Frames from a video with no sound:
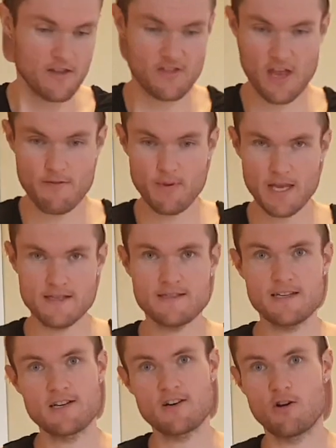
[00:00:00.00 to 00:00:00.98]
they've been
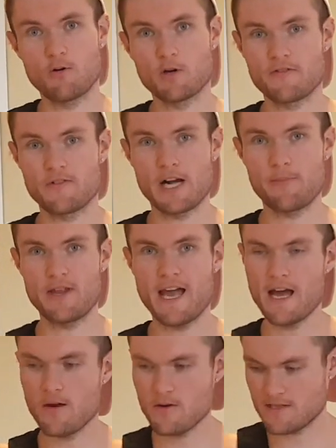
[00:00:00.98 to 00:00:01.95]
sitting in hot water for a couple of
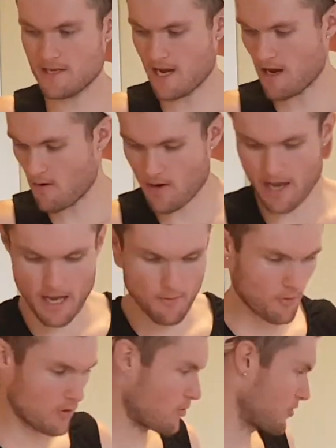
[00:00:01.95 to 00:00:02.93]
hours now and
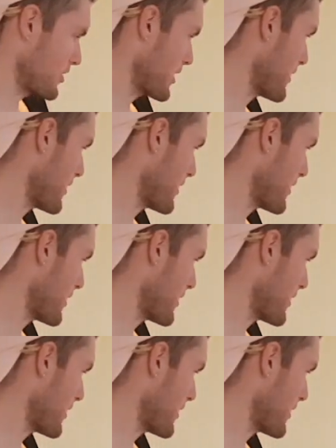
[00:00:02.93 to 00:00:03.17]
we're all good to